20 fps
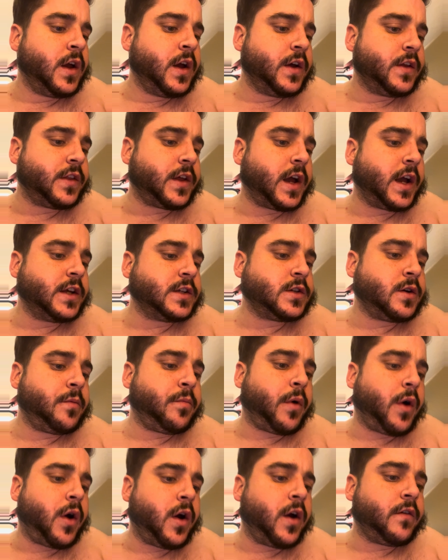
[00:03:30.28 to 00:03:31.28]
The
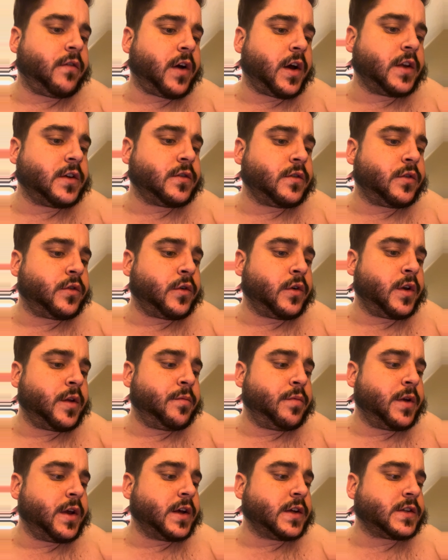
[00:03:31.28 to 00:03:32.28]
isobar of 130
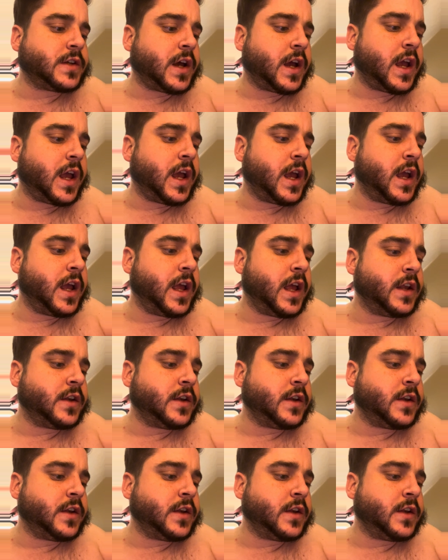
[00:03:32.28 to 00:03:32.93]
psia